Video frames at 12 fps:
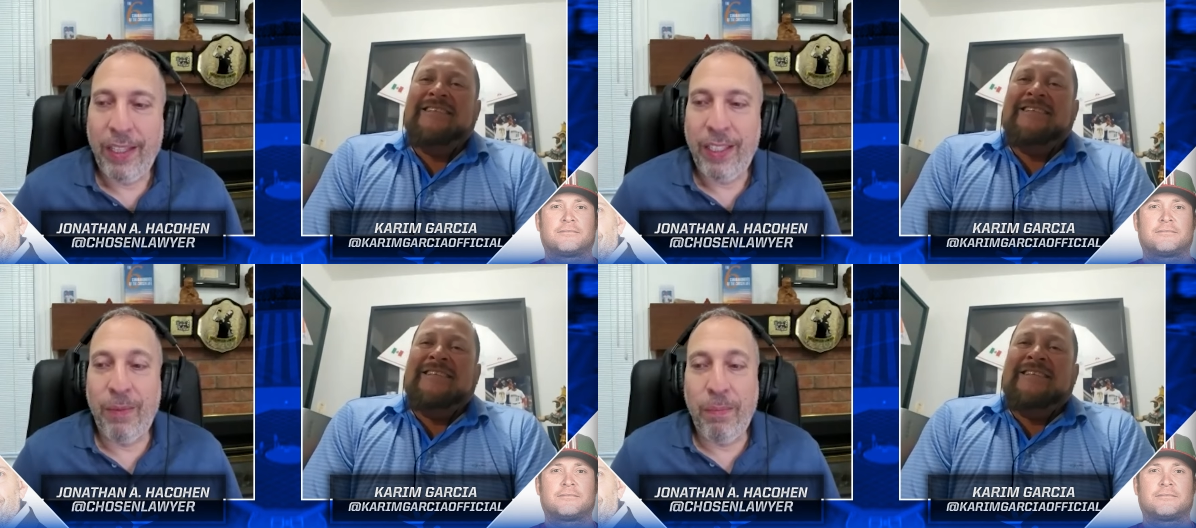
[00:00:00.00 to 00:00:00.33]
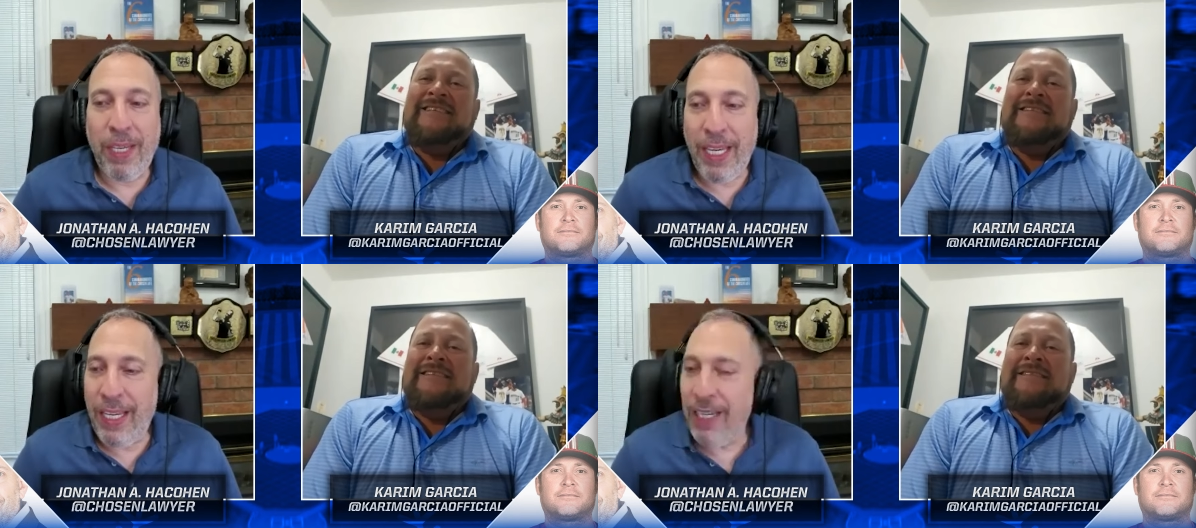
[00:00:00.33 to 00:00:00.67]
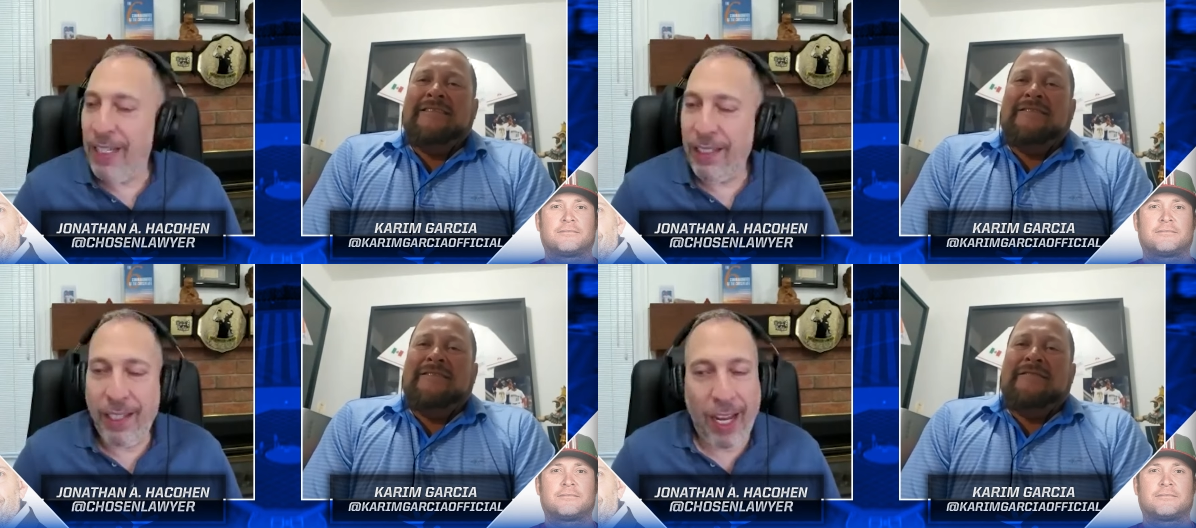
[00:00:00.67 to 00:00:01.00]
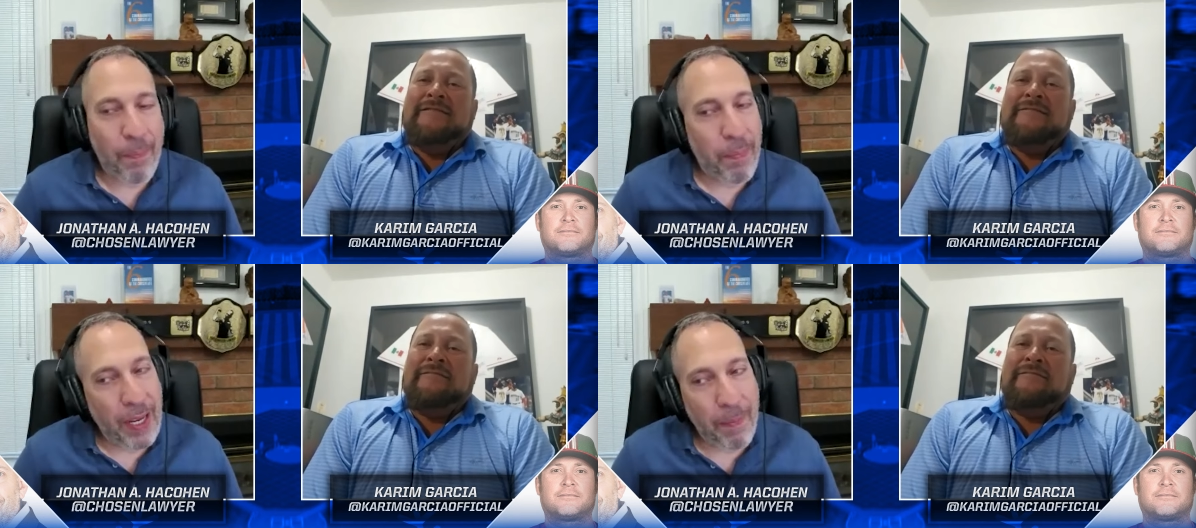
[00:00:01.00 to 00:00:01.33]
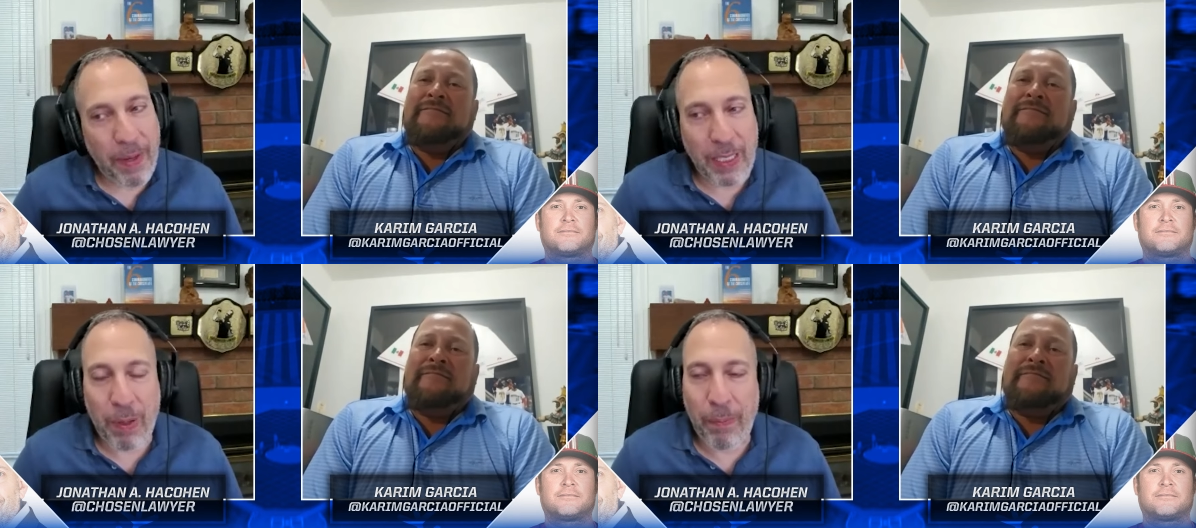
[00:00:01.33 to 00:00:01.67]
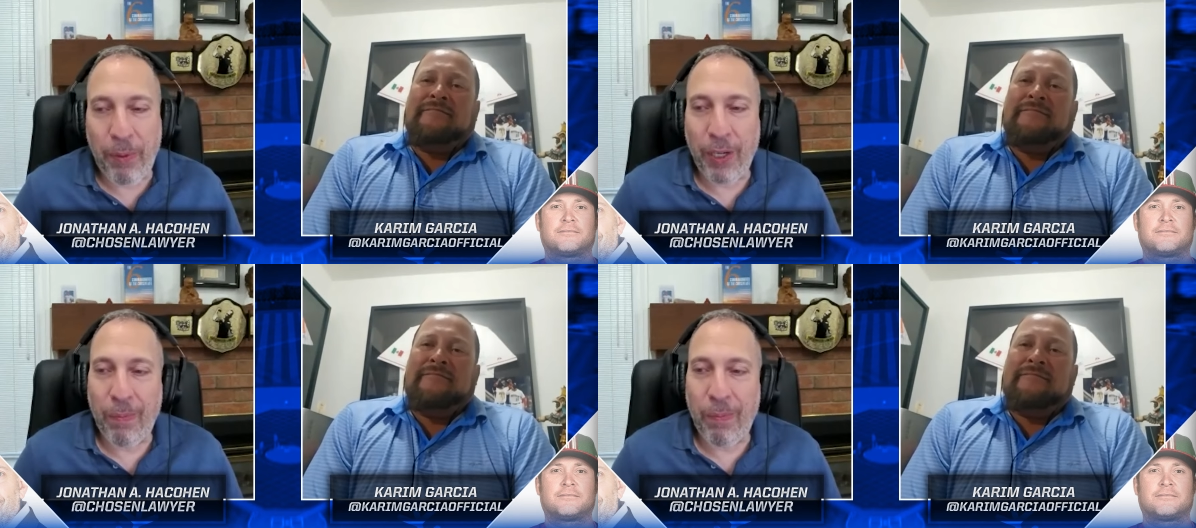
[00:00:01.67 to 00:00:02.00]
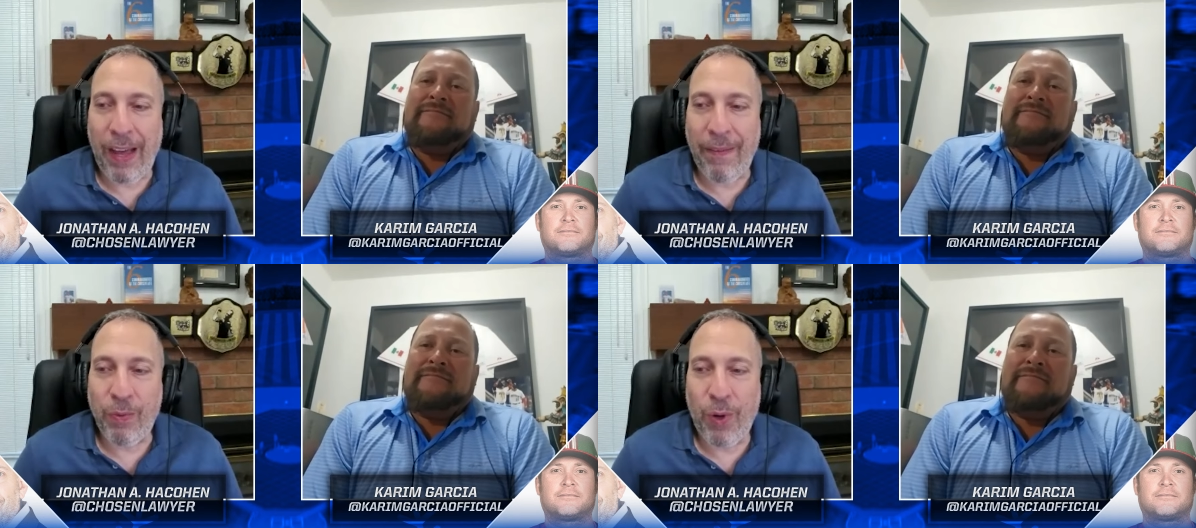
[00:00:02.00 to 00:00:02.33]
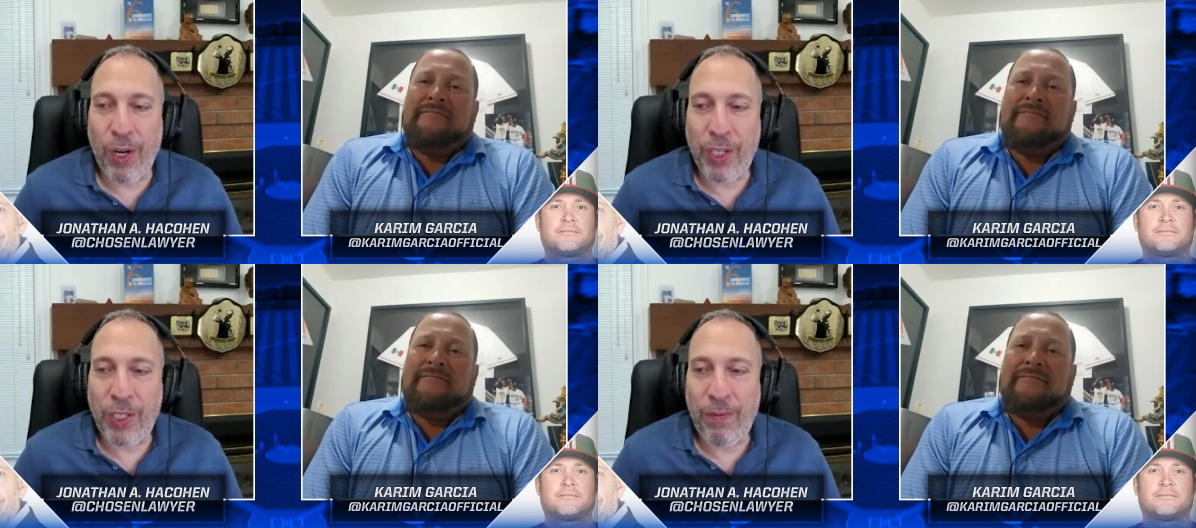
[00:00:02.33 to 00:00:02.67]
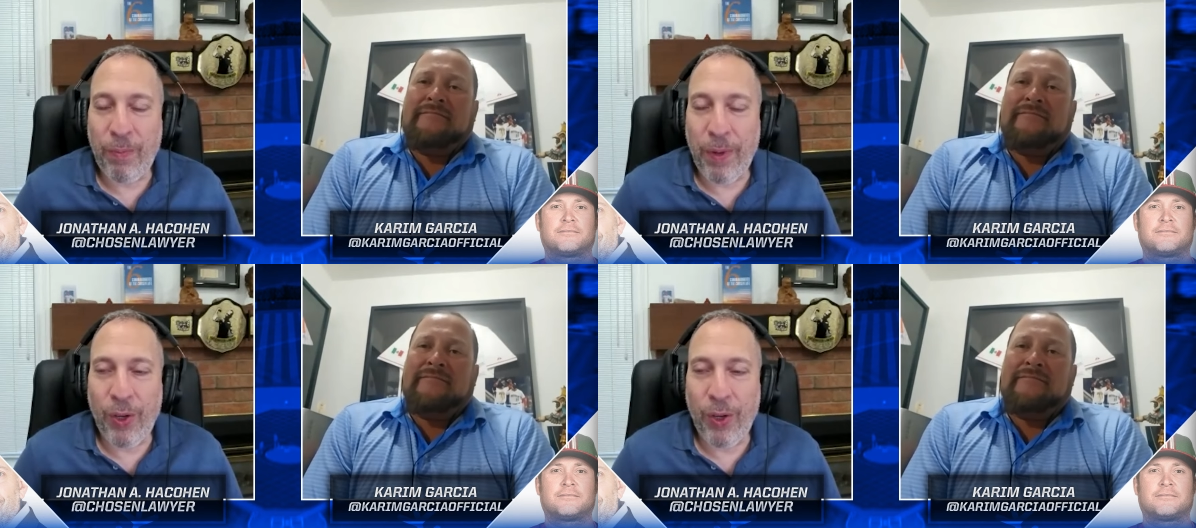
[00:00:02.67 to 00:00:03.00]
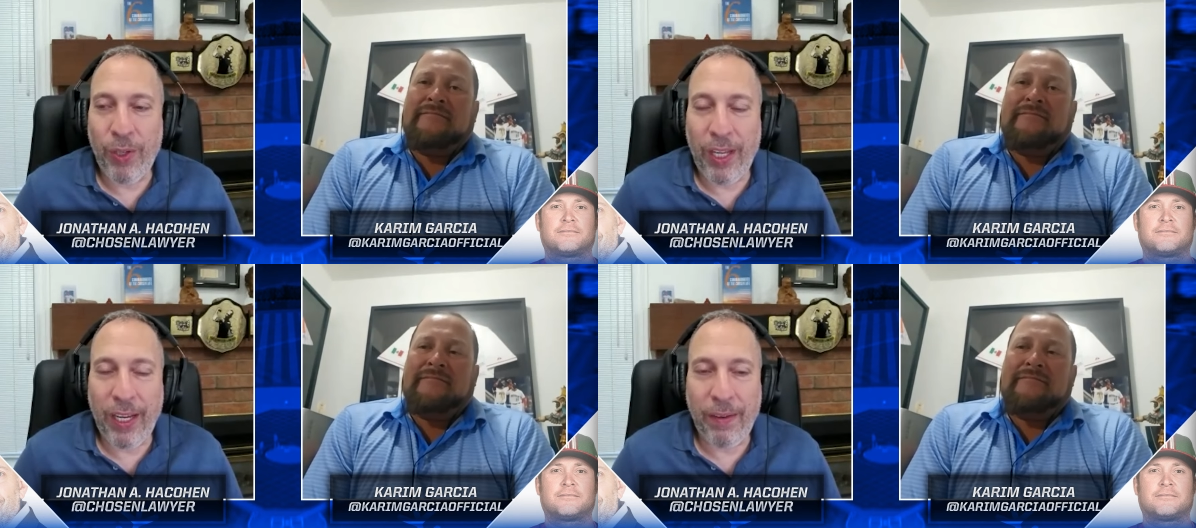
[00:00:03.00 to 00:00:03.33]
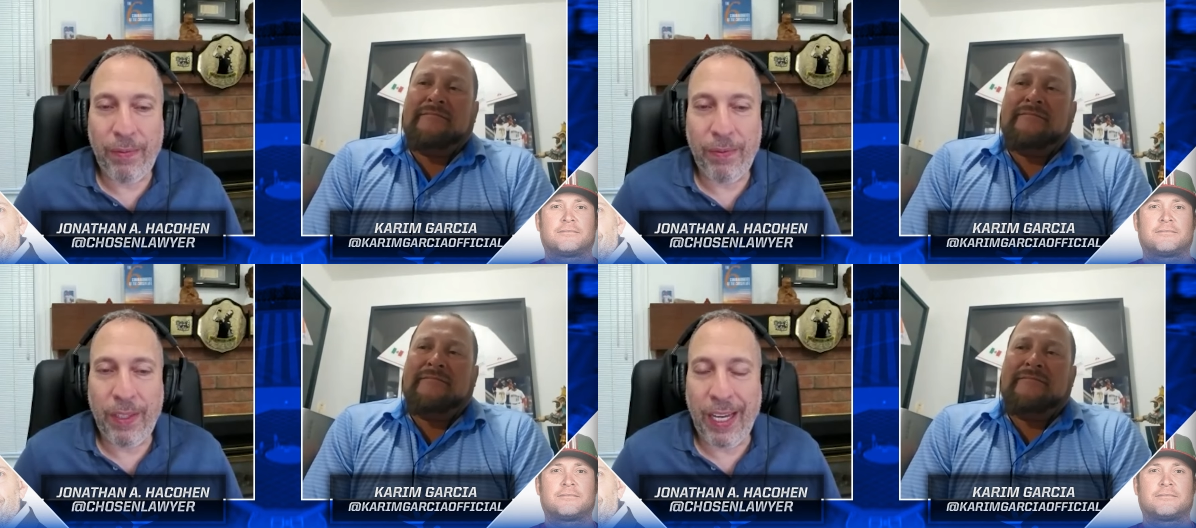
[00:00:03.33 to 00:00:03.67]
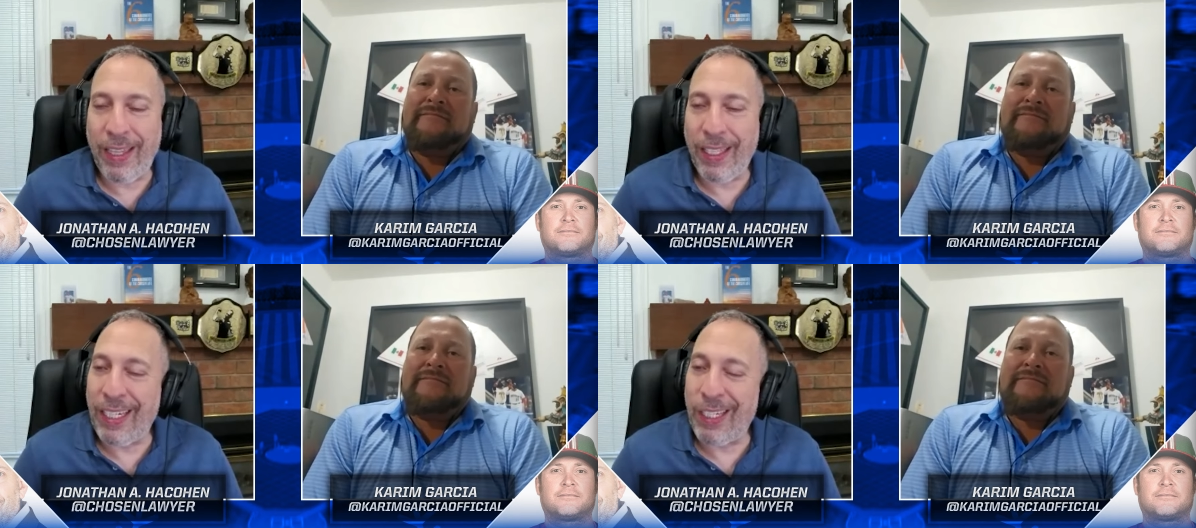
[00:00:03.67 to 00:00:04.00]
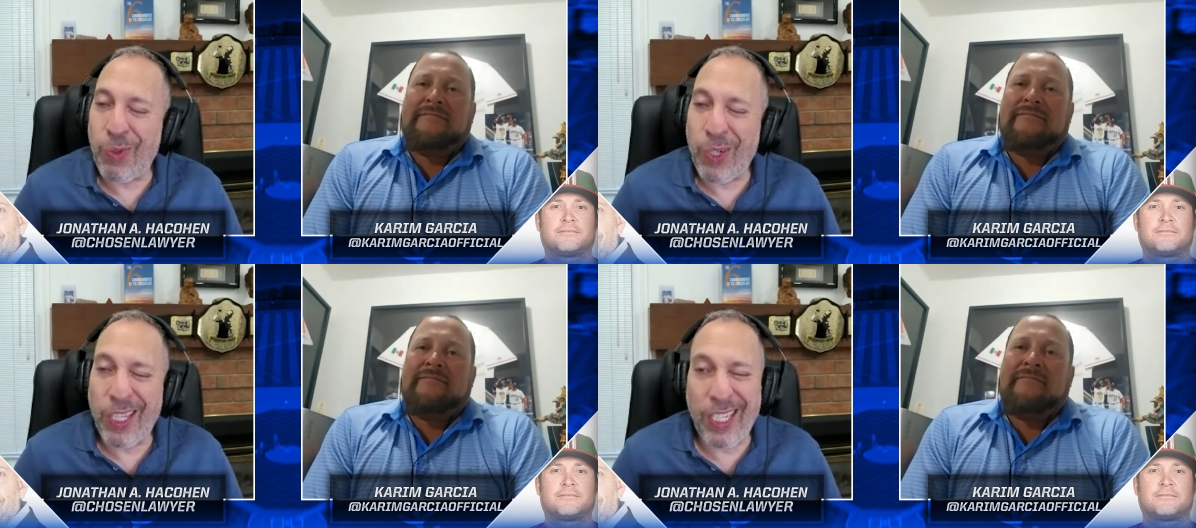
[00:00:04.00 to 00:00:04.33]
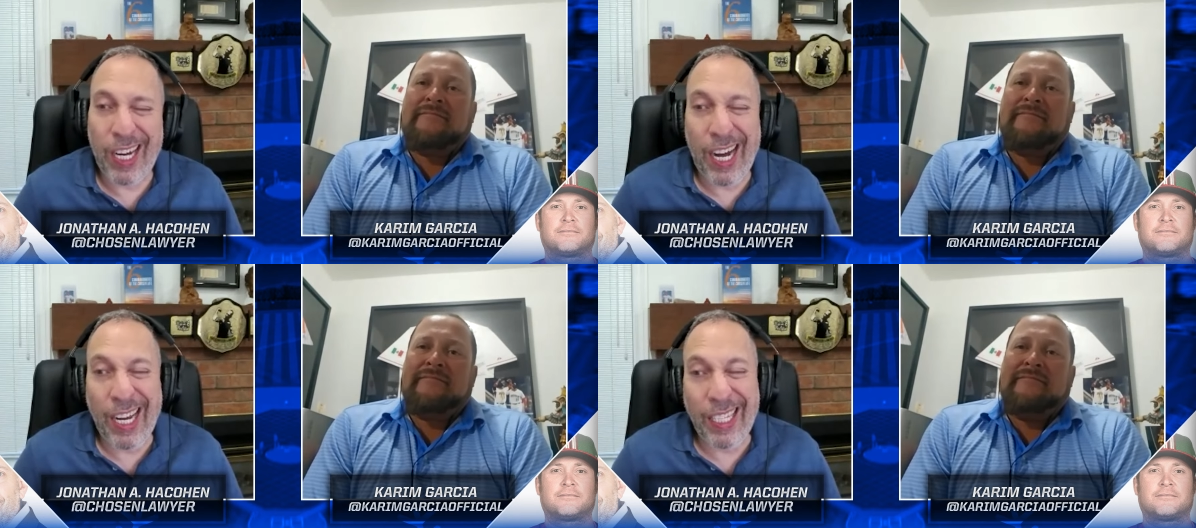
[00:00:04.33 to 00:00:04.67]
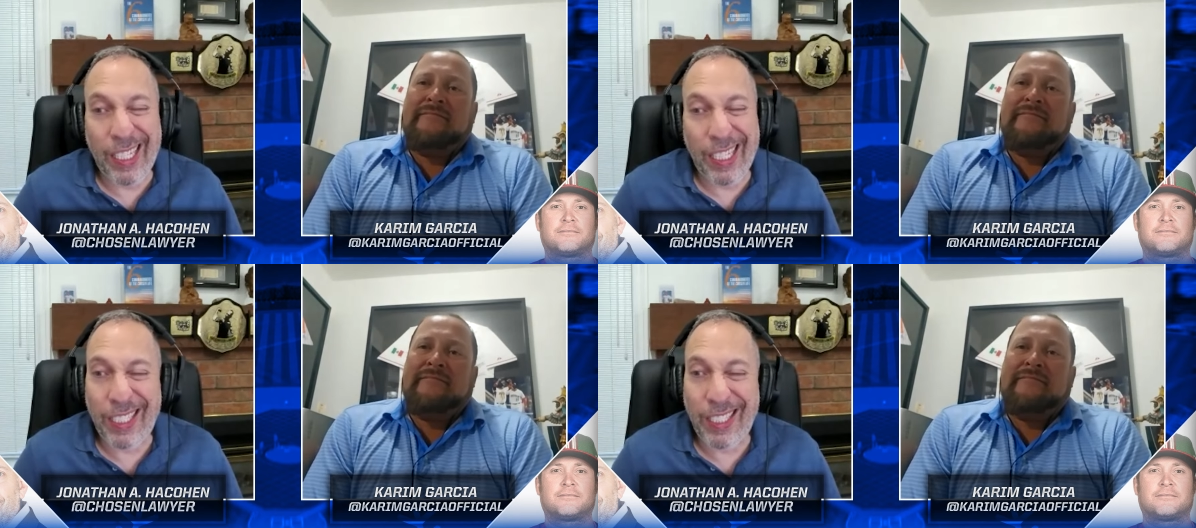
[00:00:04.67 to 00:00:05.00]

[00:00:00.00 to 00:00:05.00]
Speaker 1: To me, not being a baseball player, but having watched it for my whole life, I think that is one of the ugliest